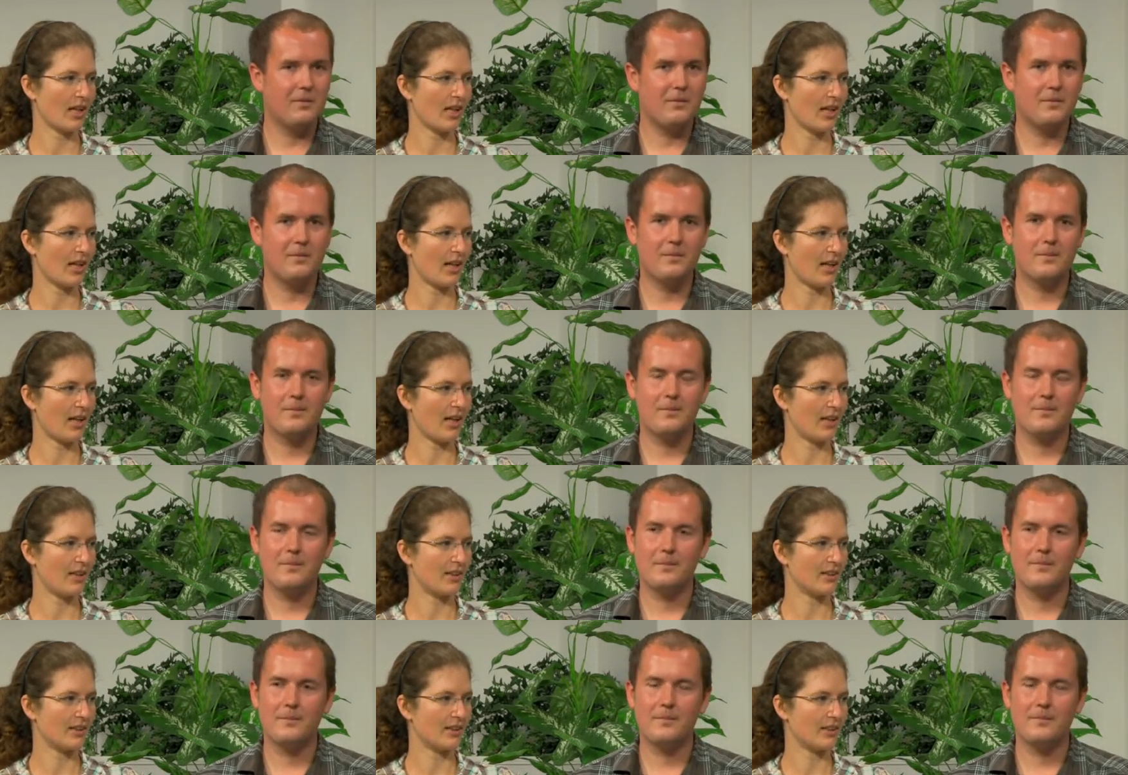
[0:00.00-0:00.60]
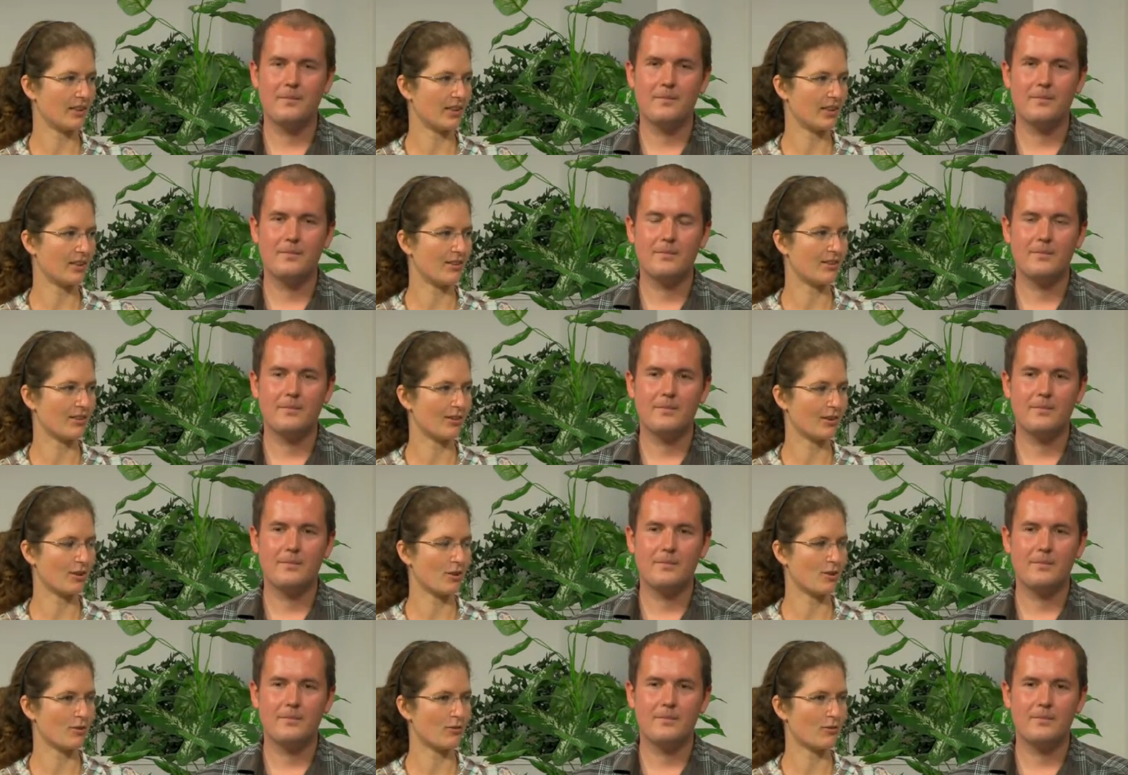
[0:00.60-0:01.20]
Speaker 1: and it
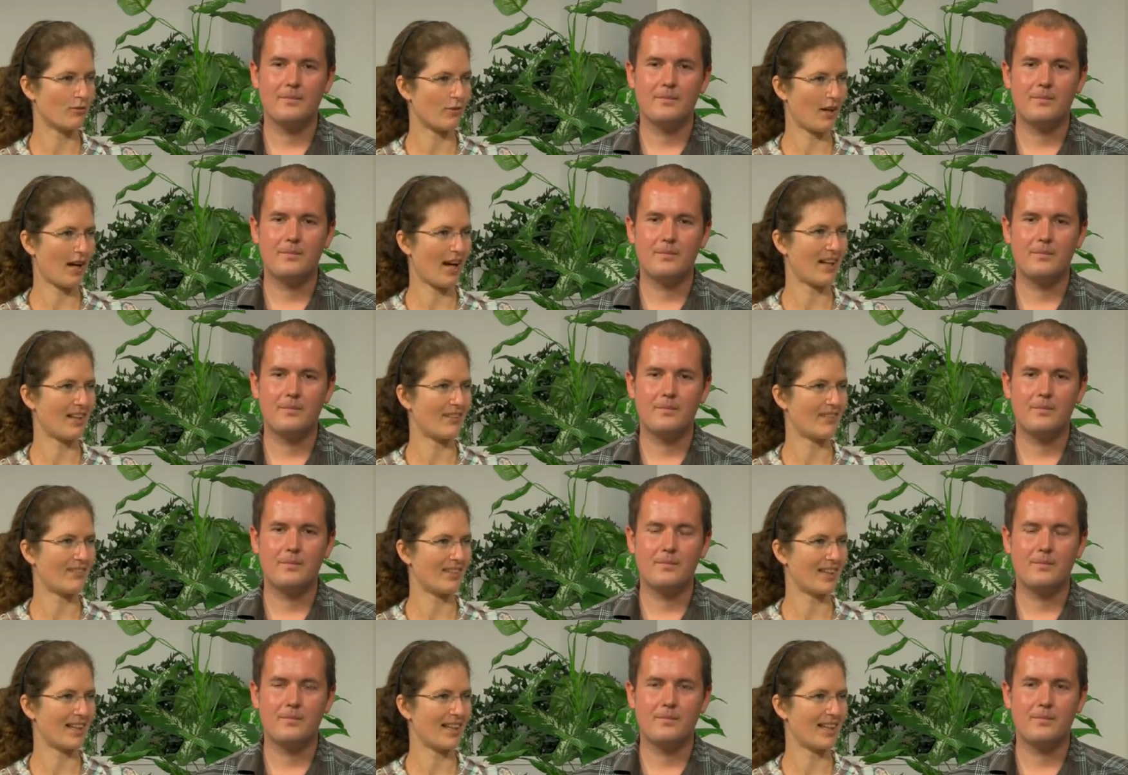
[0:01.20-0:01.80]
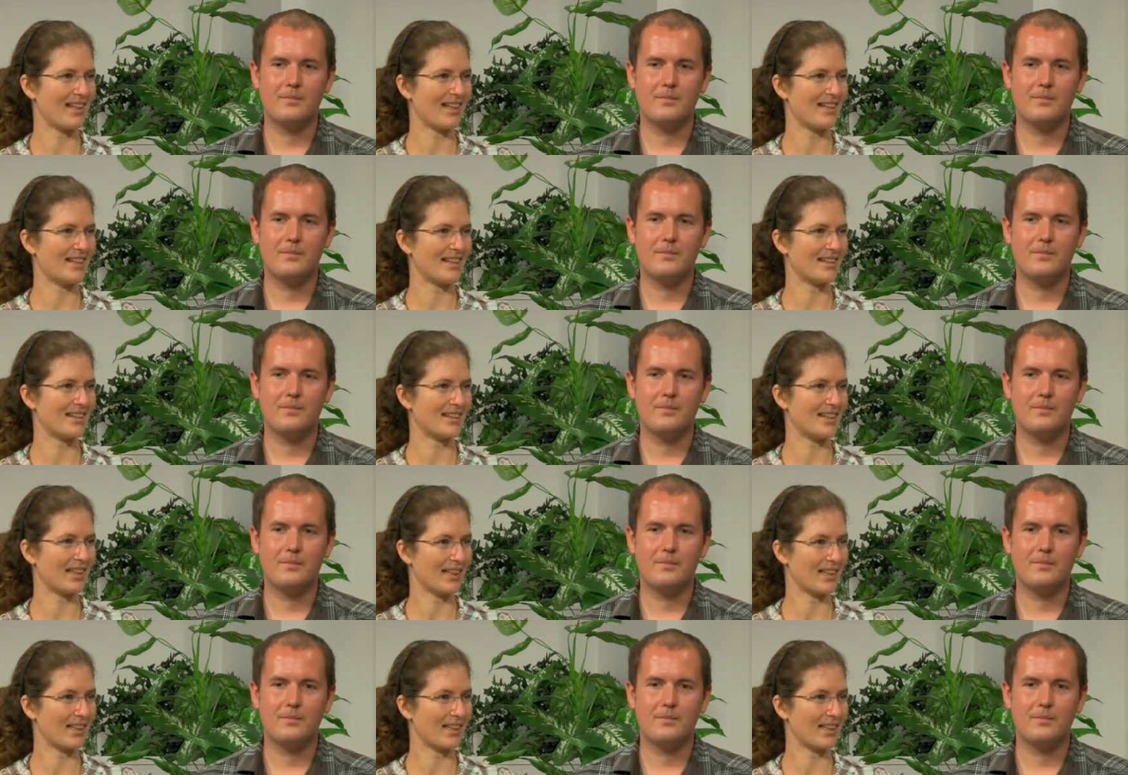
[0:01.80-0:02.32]
took us five days to